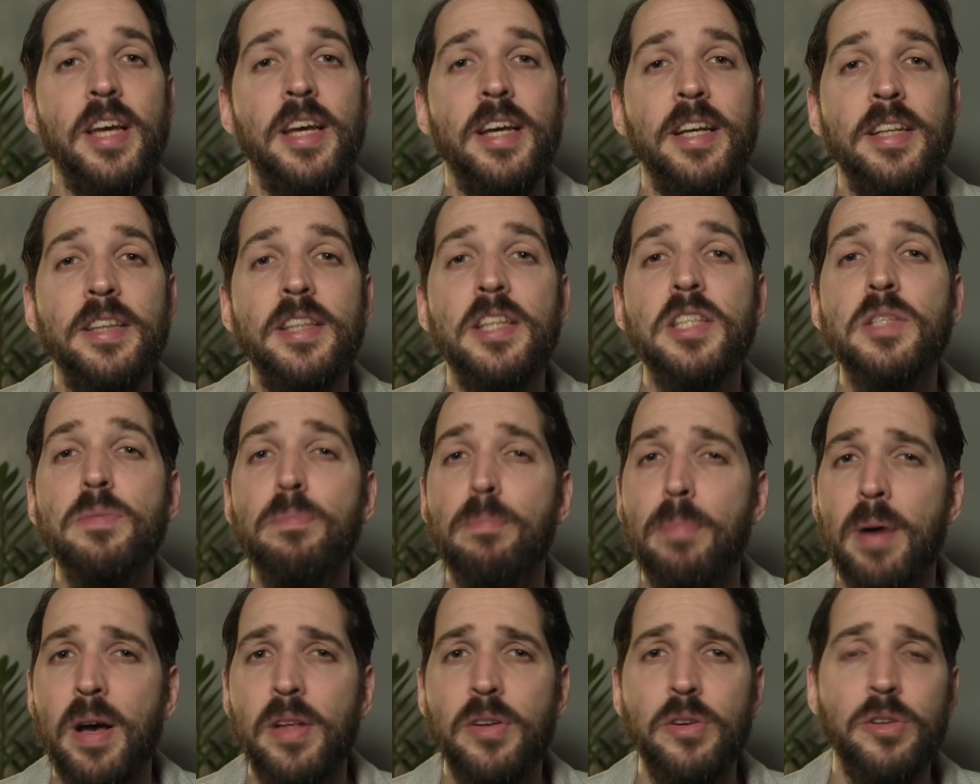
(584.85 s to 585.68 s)
It is
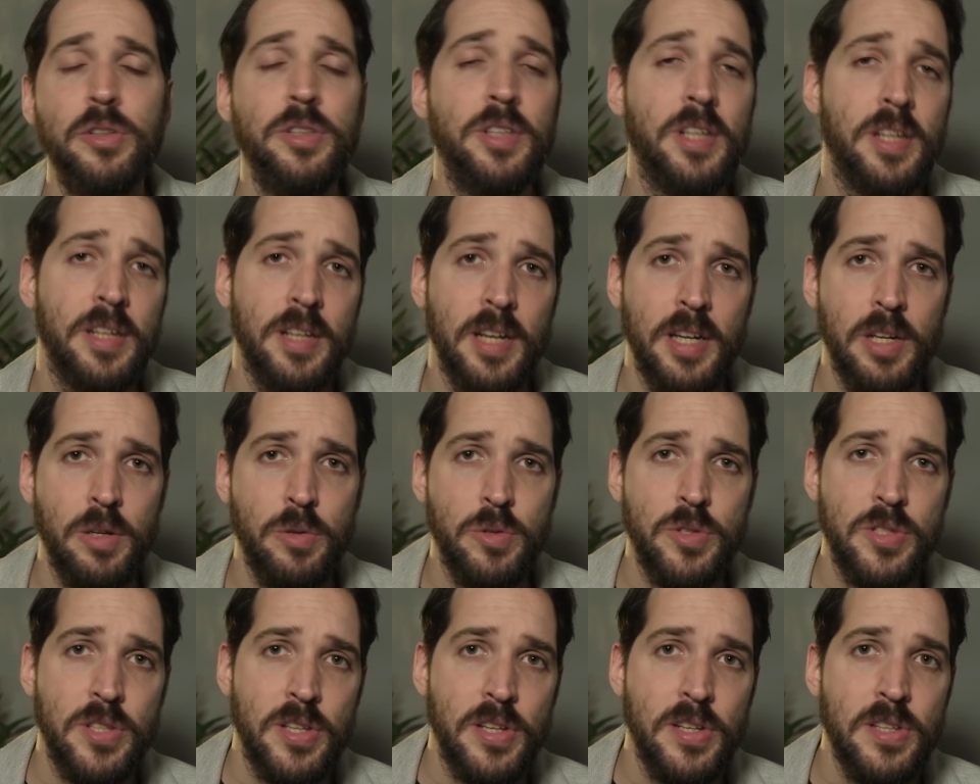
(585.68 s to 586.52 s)
better than
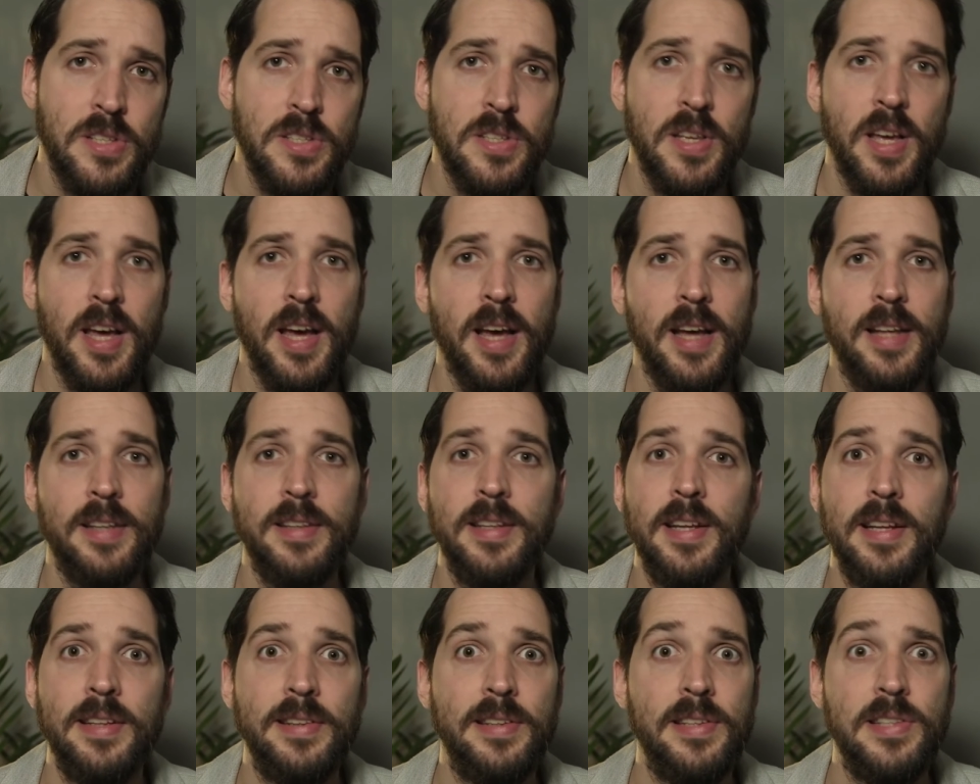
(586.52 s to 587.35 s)
906, and
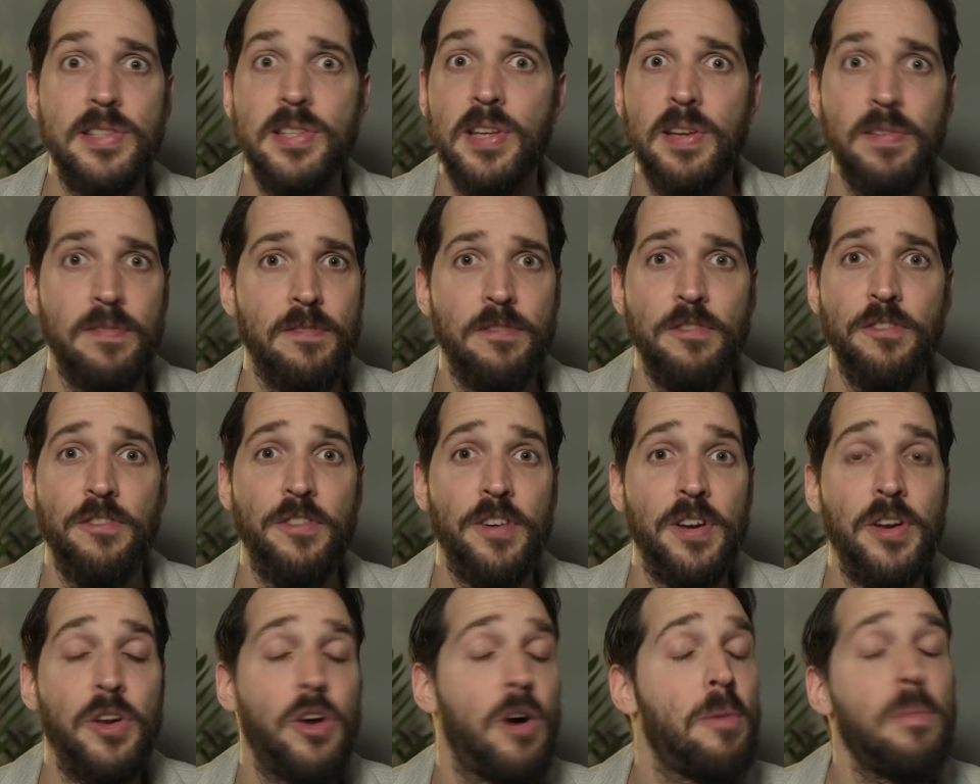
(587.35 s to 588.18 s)
that is a
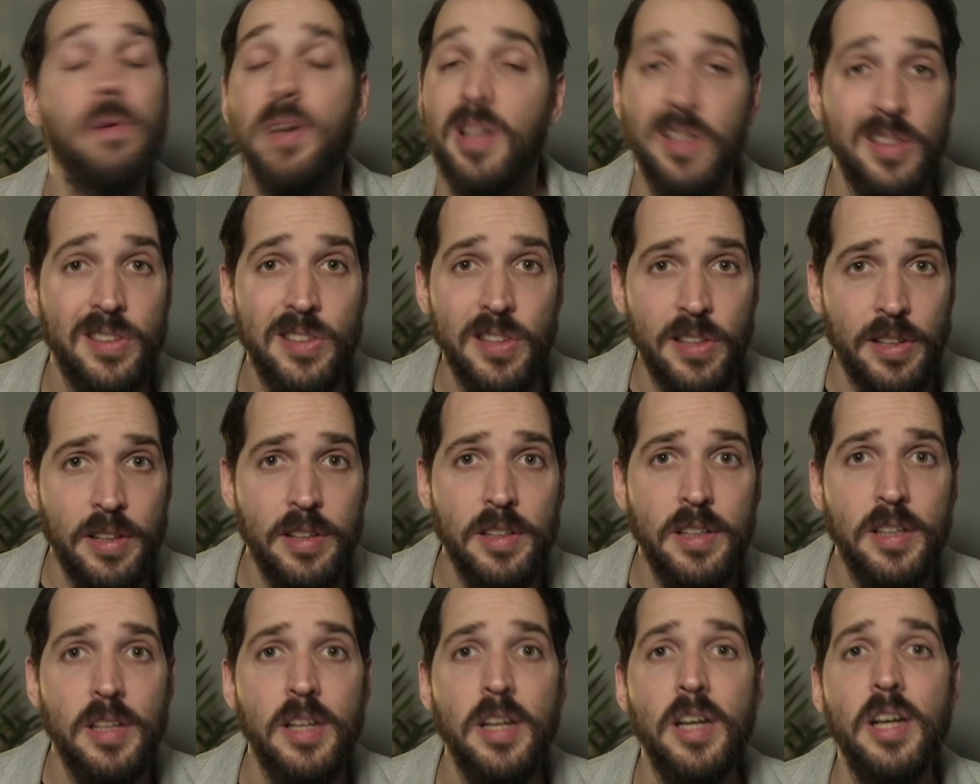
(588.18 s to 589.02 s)
phenomenal
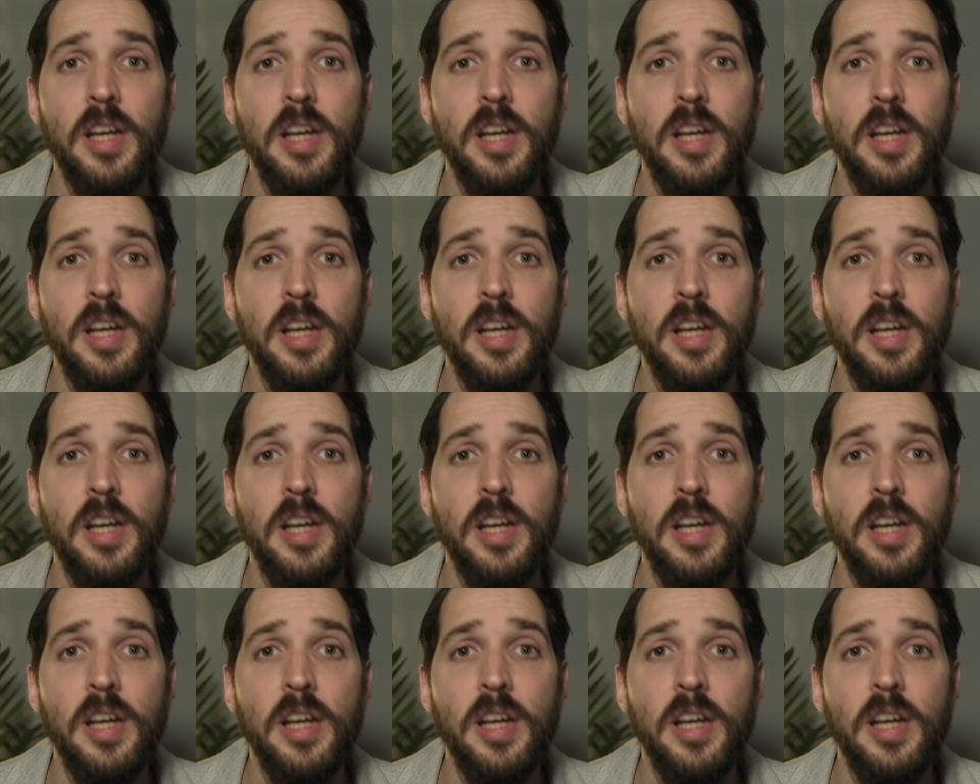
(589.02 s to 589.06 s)
thing,